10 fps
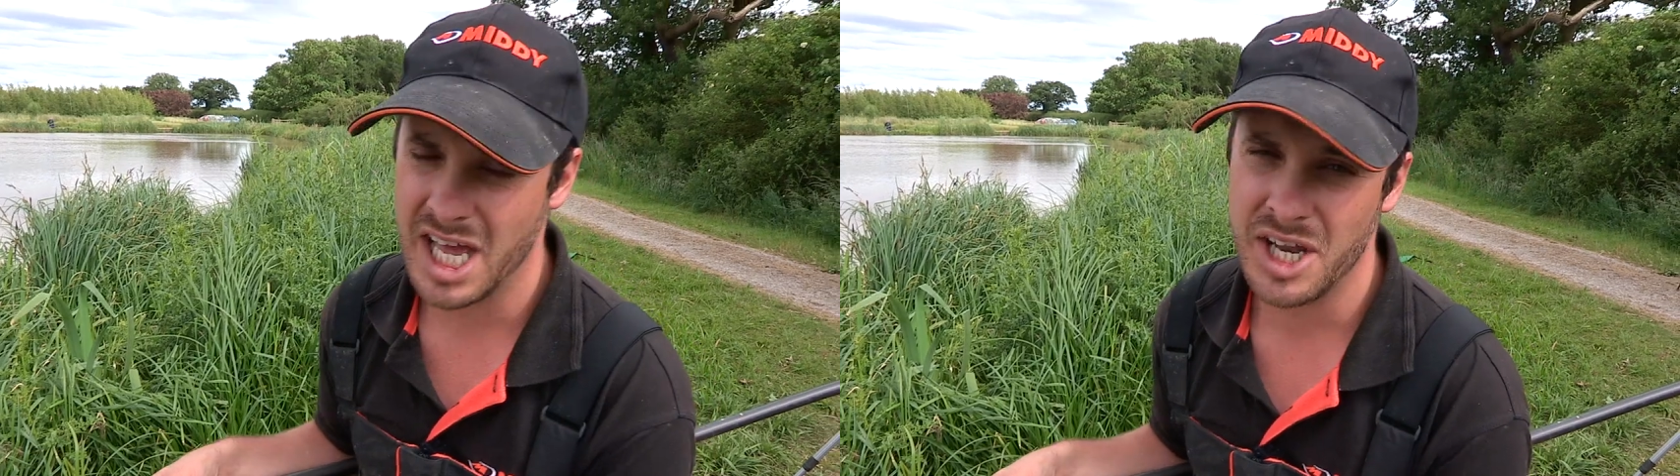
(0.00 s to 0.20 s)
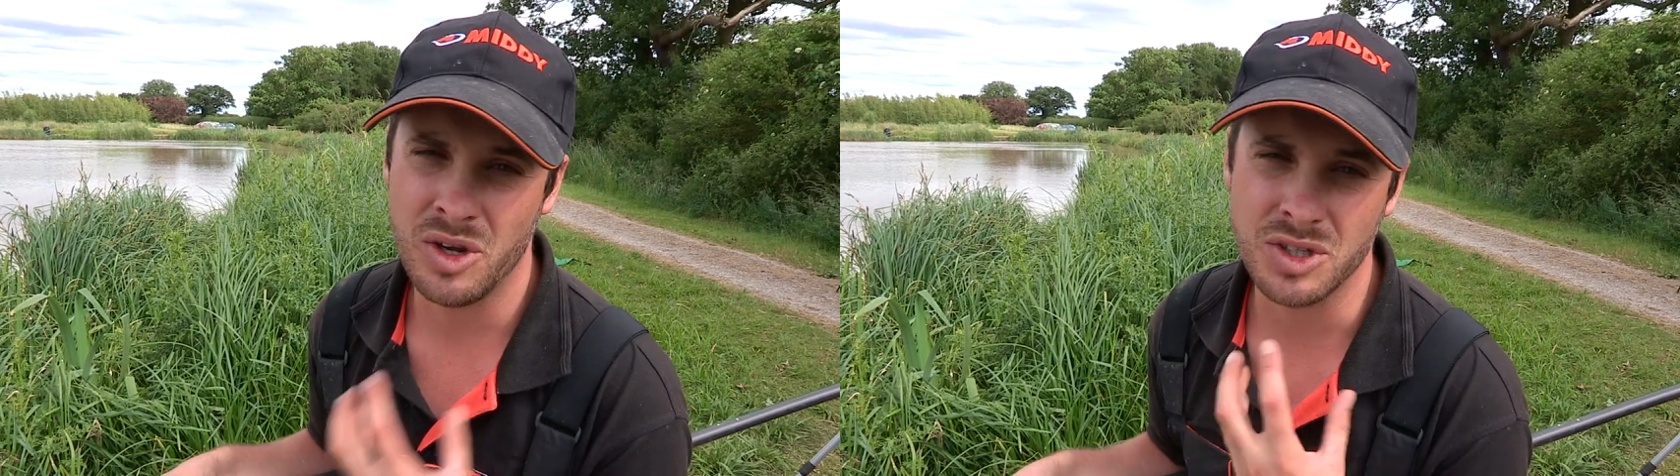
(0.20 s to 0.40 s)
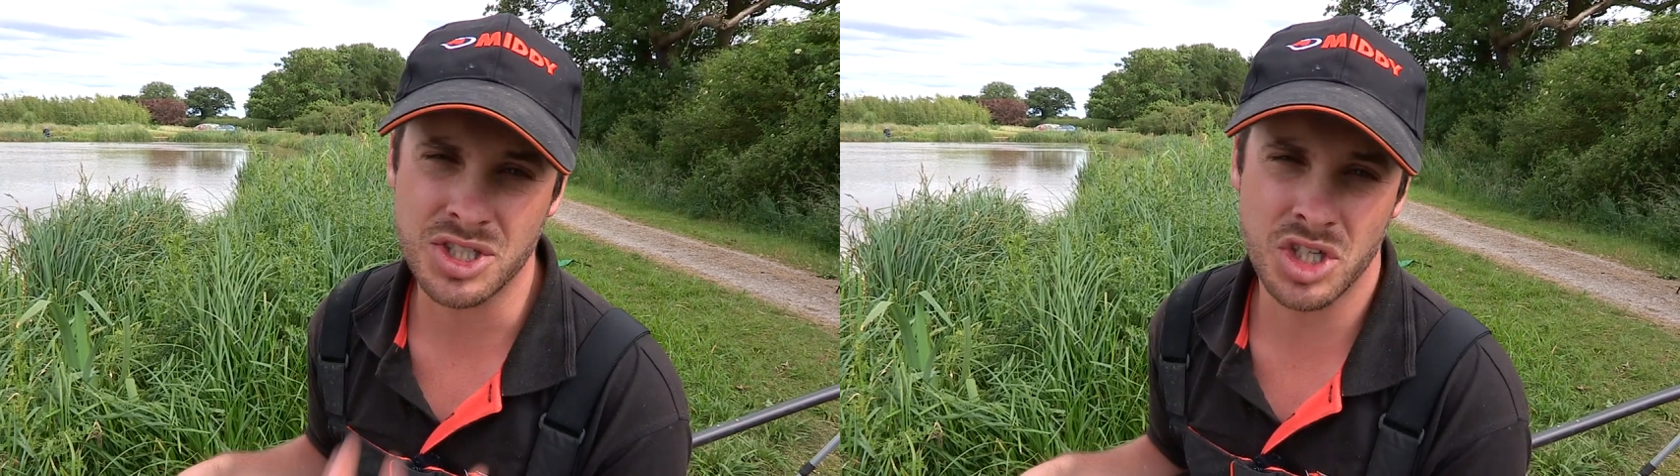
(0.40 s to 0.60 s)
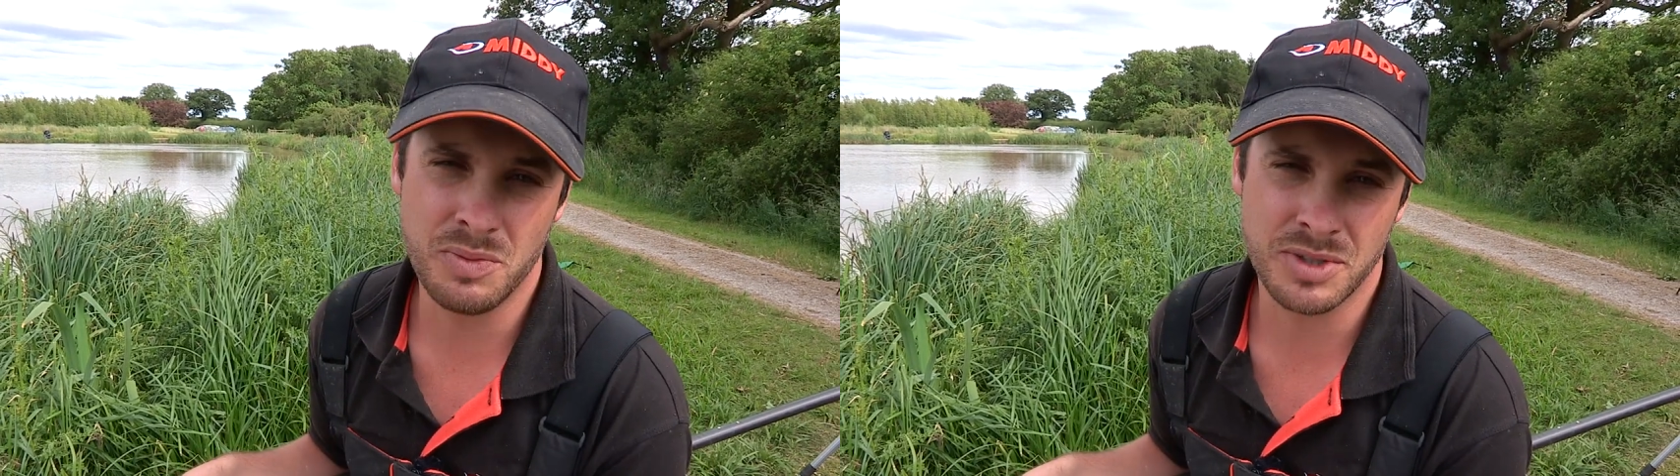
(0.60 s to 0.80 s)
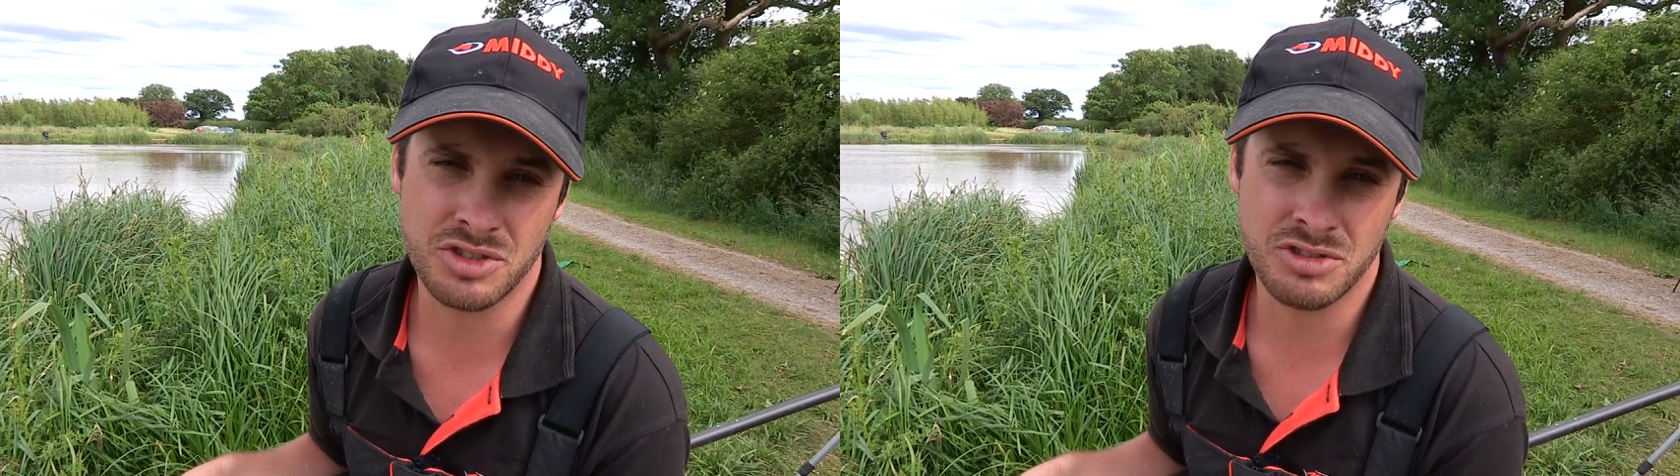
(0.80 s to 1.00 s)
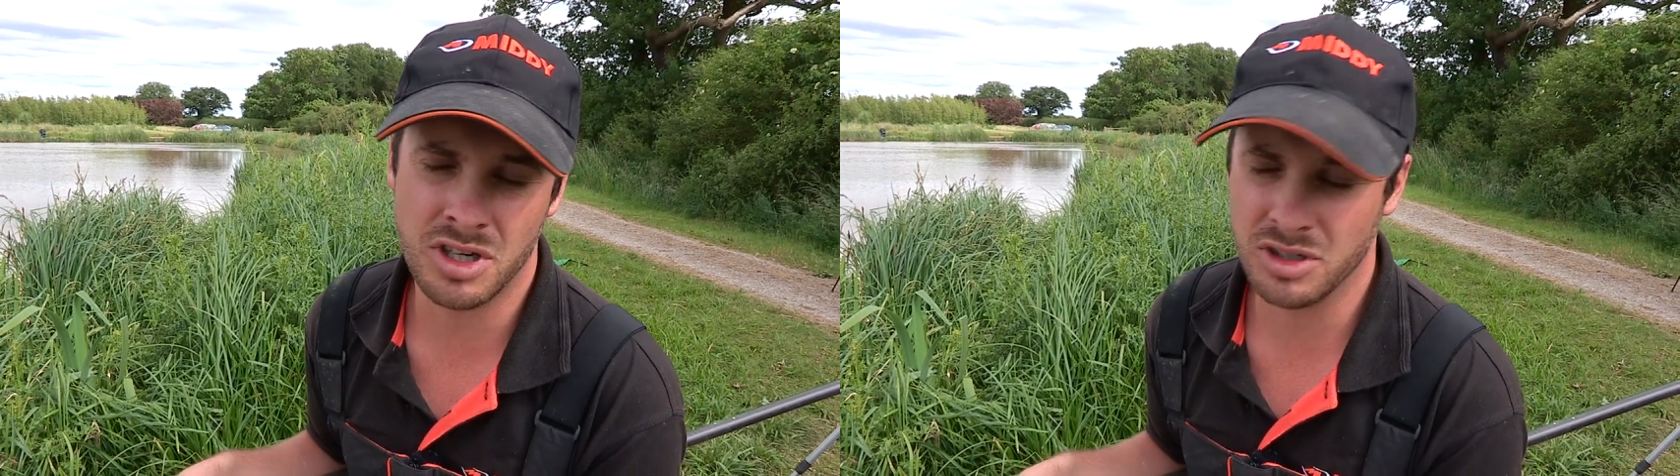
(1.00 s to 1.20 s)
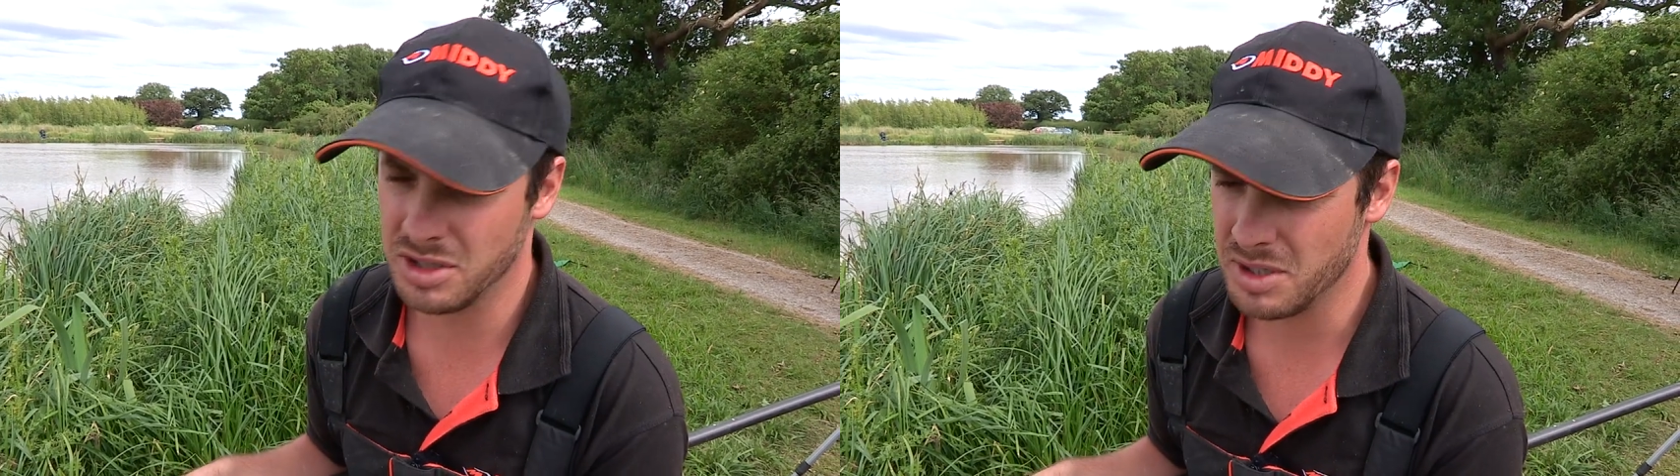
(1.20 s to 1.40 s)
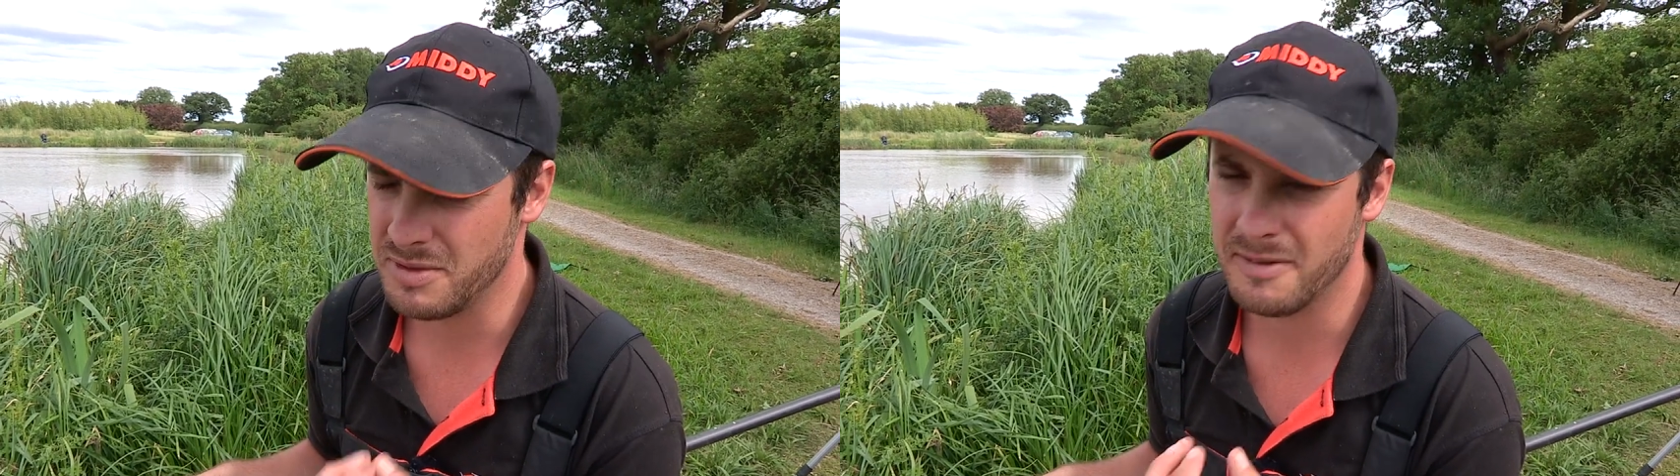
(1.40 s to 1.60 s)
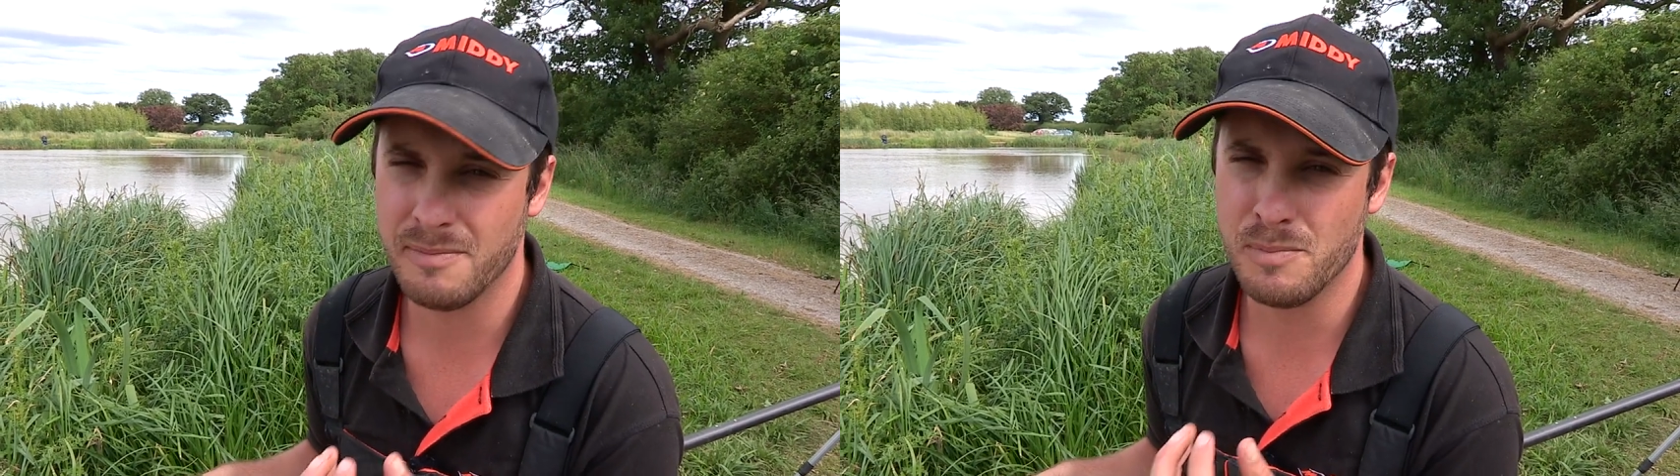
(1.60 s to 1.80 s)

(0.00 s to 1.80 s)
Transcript: not super strong, but